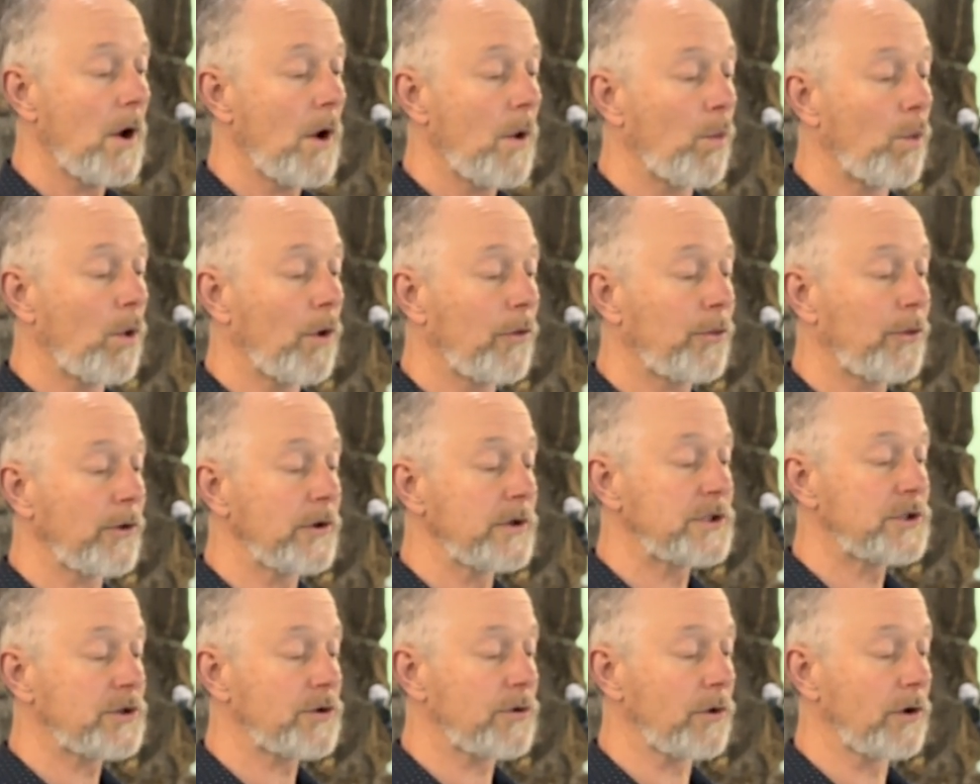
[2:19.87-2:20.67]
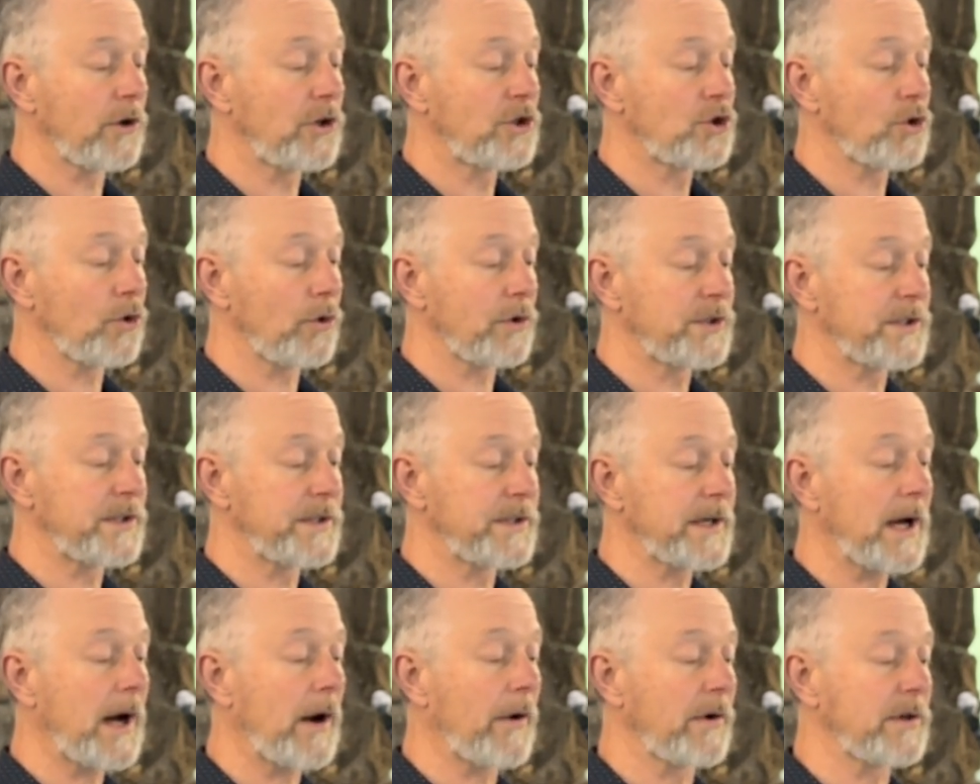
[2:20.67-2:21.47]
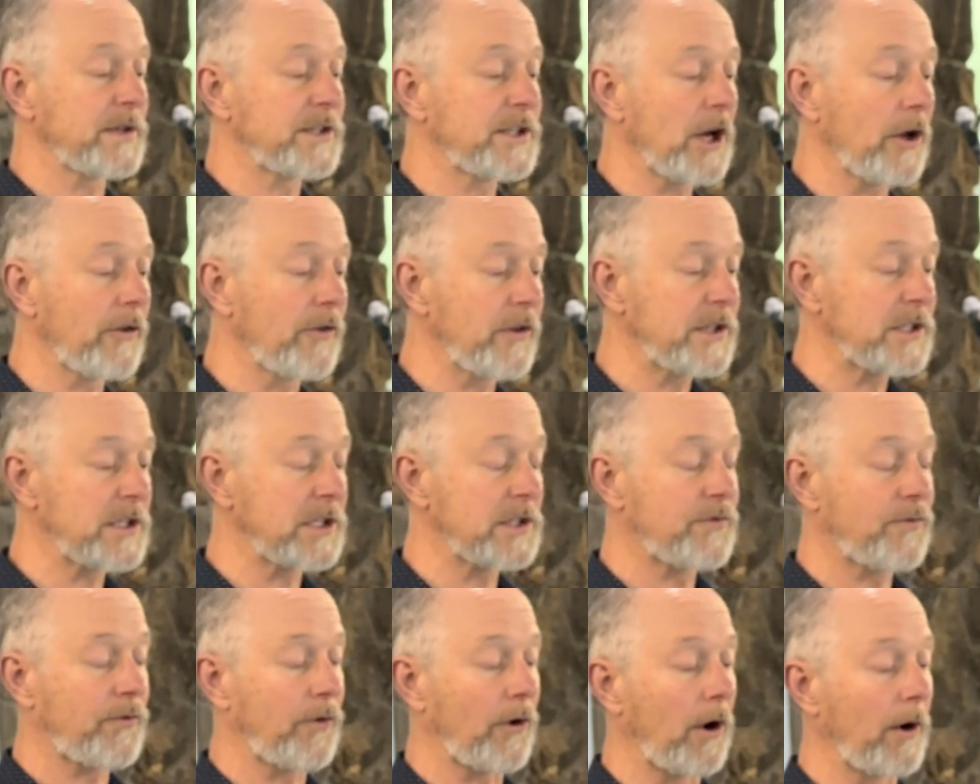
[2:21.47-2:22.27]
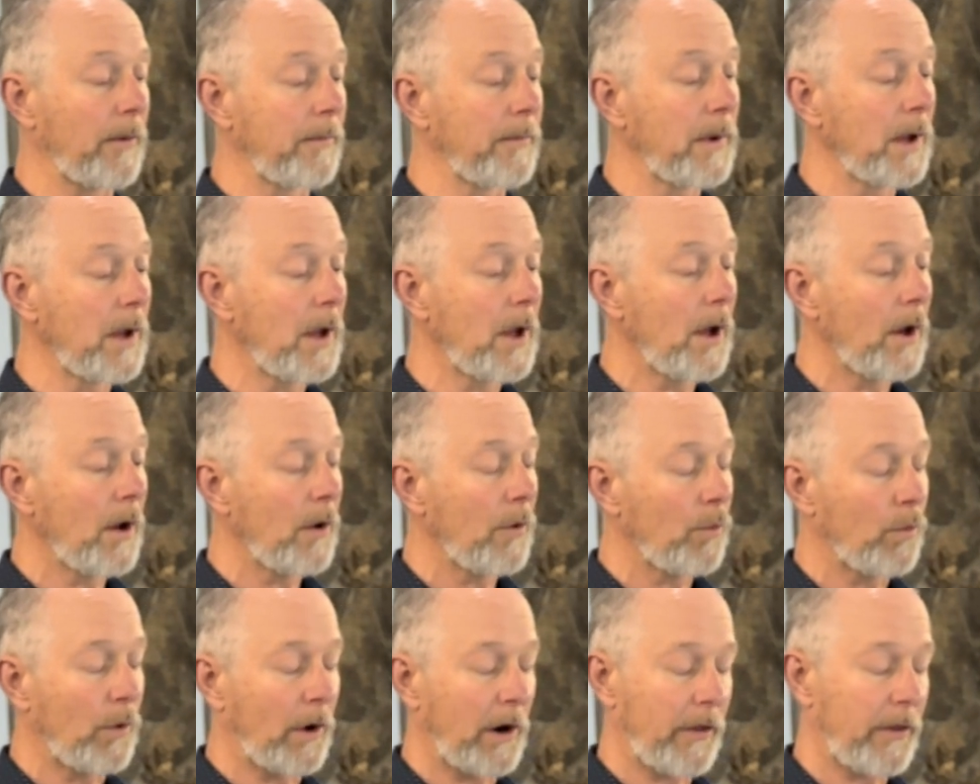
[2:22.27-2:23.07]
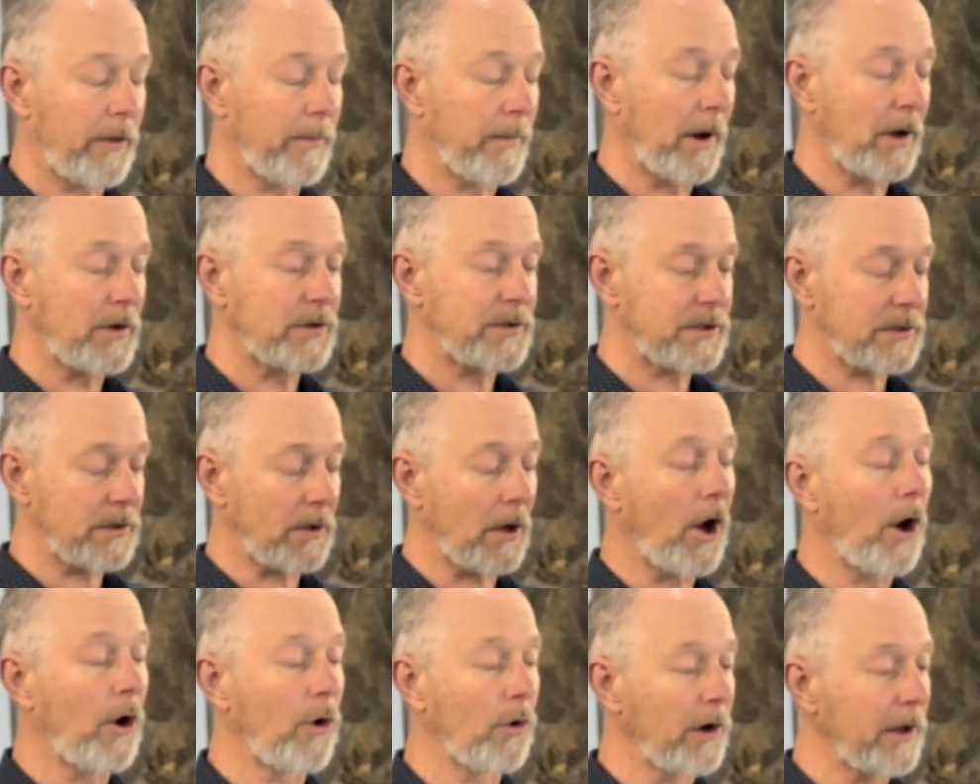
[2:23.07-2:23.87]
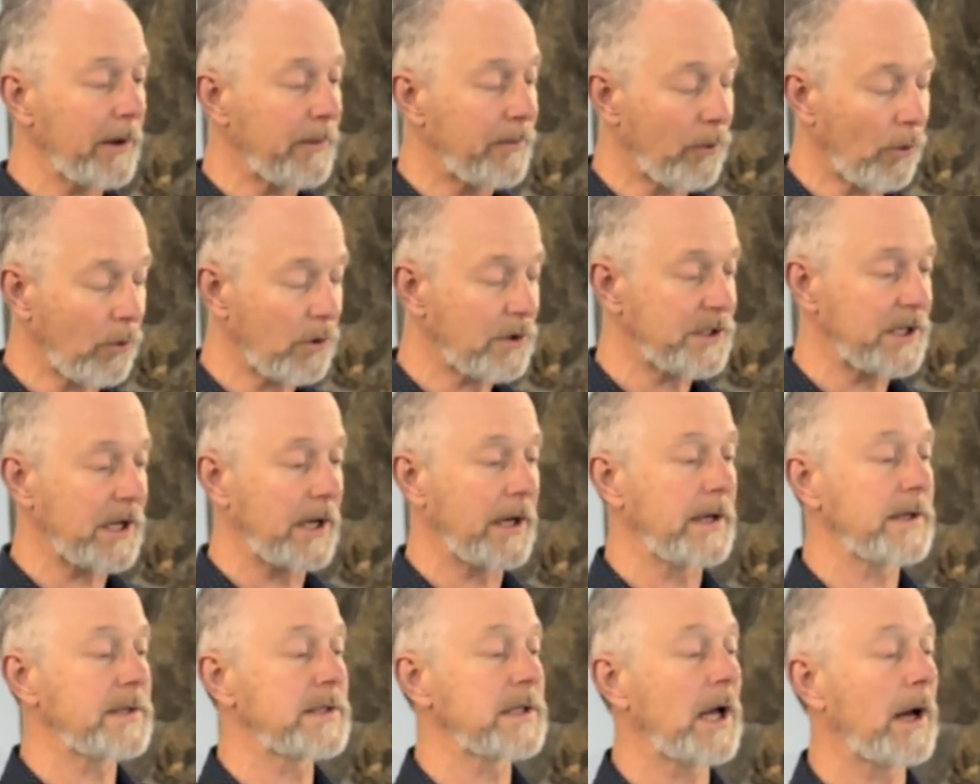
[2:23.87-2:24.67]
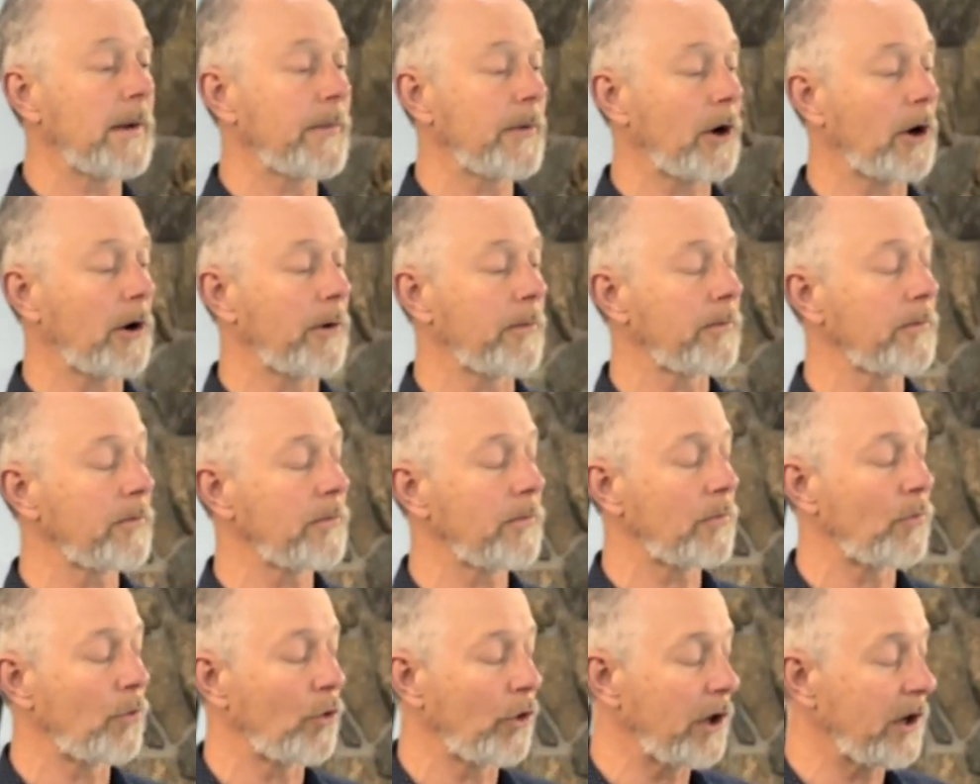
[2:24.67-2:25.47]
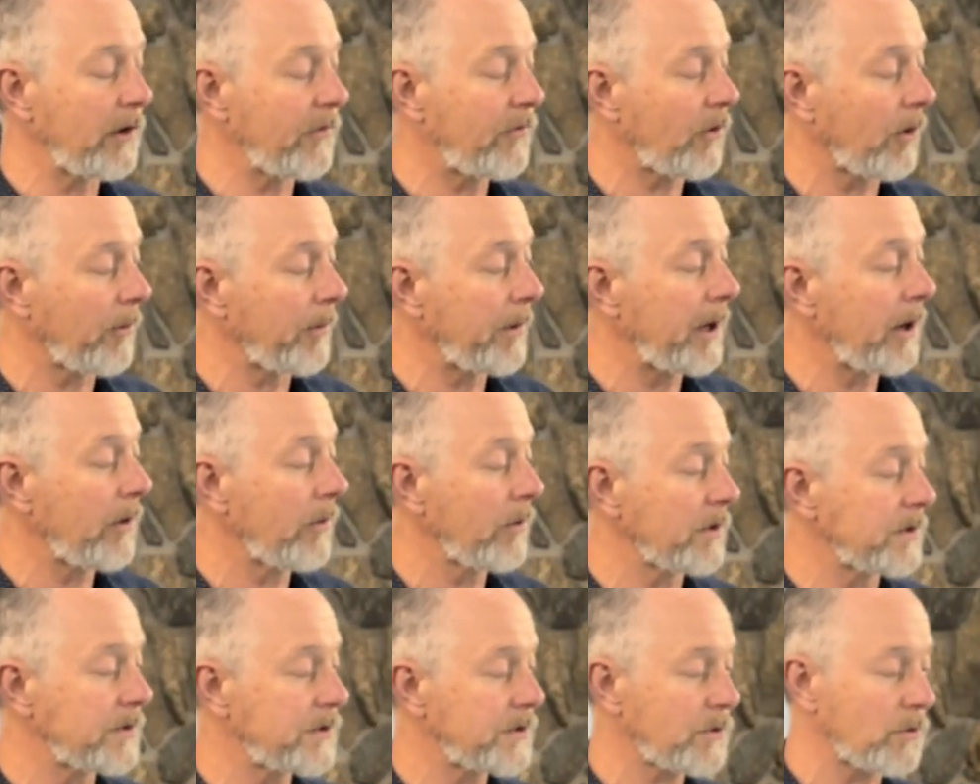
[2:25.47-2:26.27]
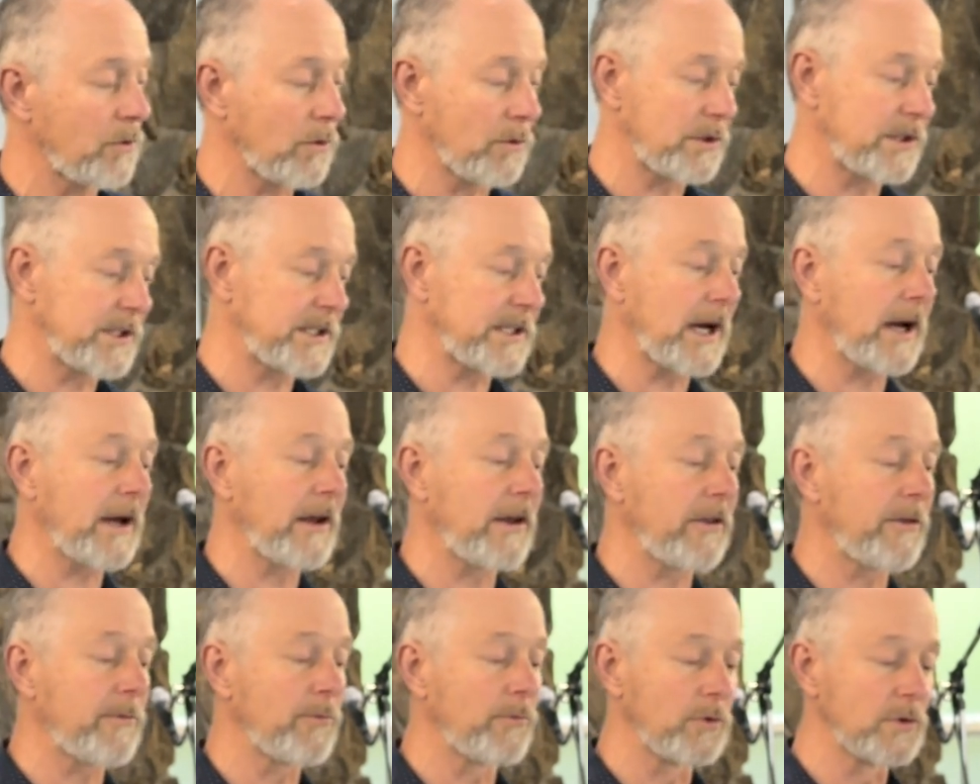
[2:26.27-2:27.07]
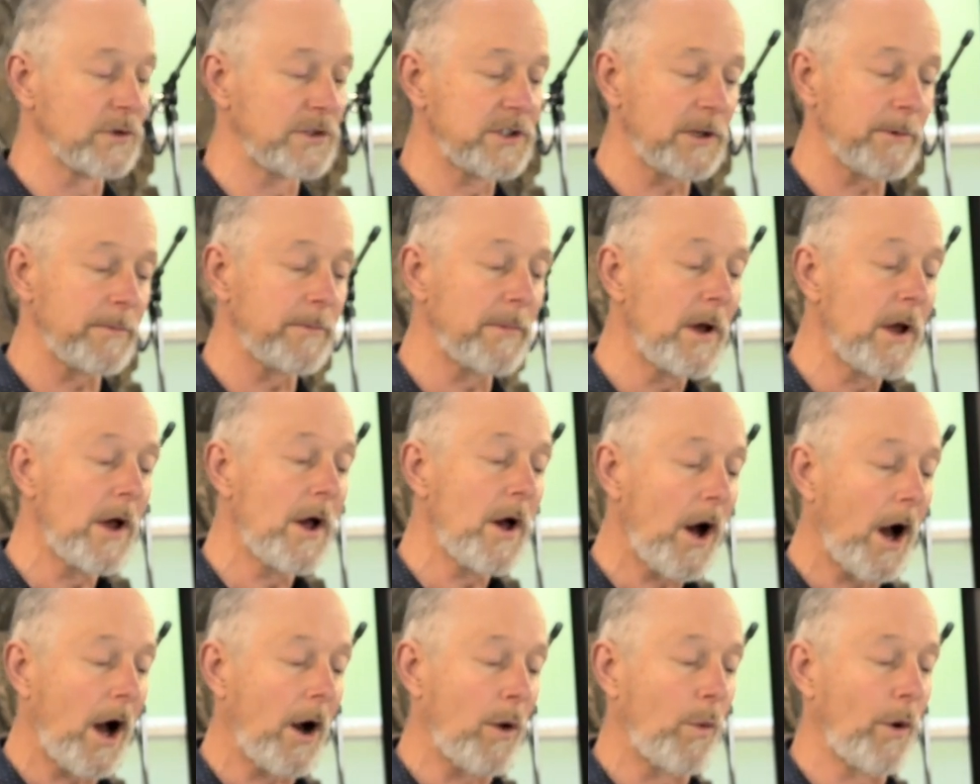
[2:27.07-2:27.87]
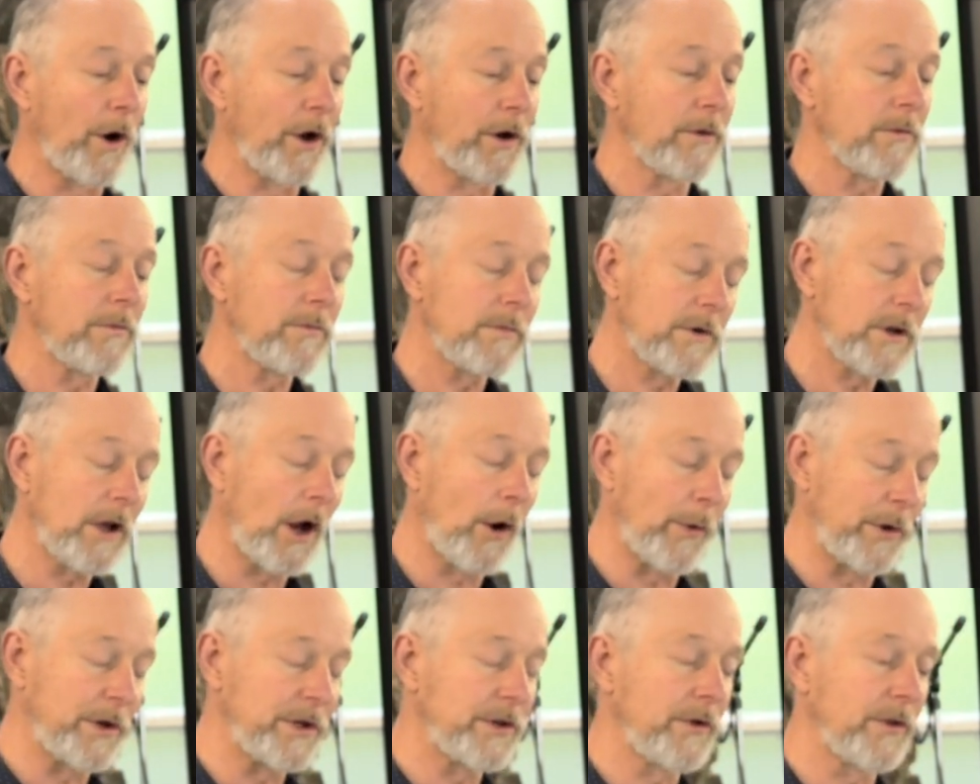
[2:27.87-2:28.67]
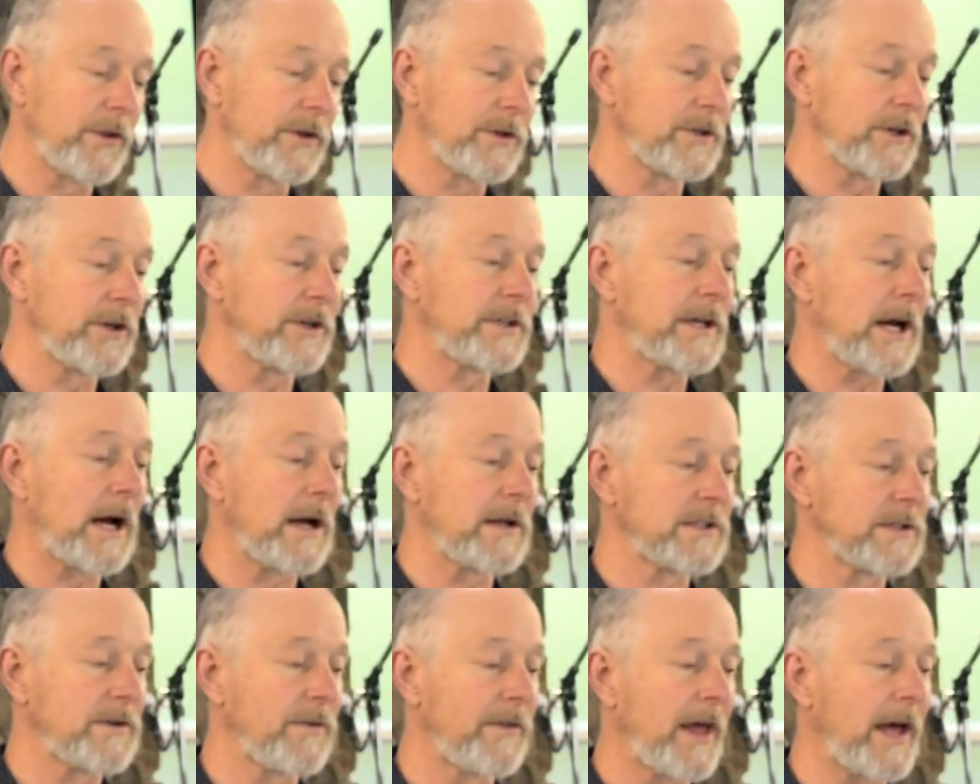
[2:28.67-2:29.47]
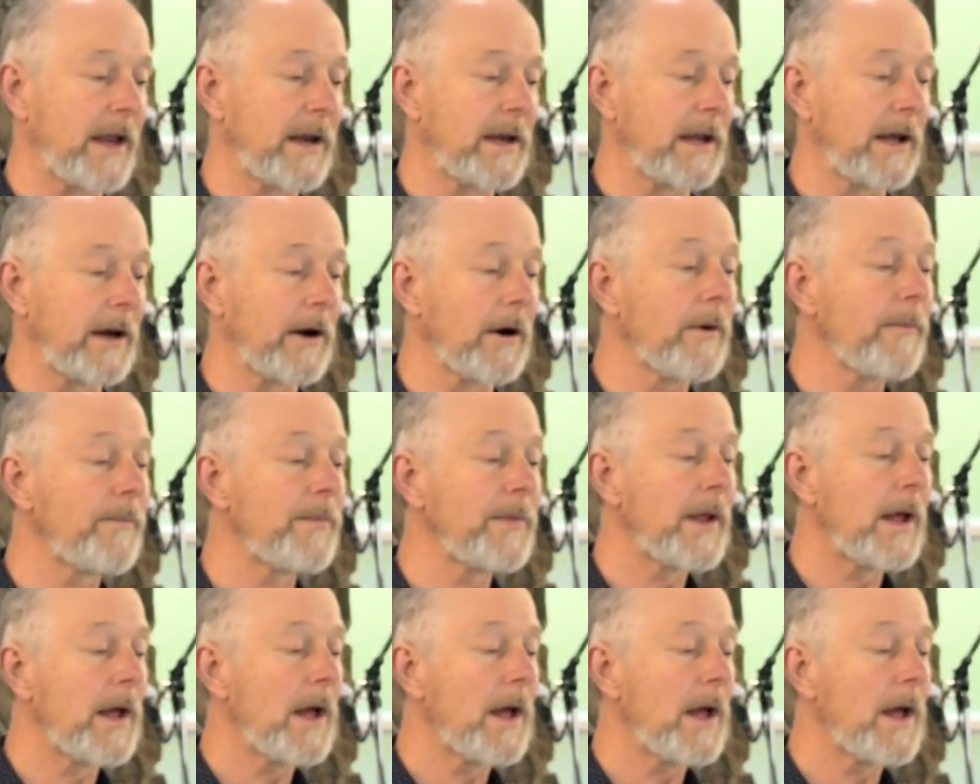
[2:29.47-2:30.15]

what these three choices are. And so this is from one of the most holy books in Islam that I'm reading from here. It's called Sahih Muslim. I won't go into the details of that now.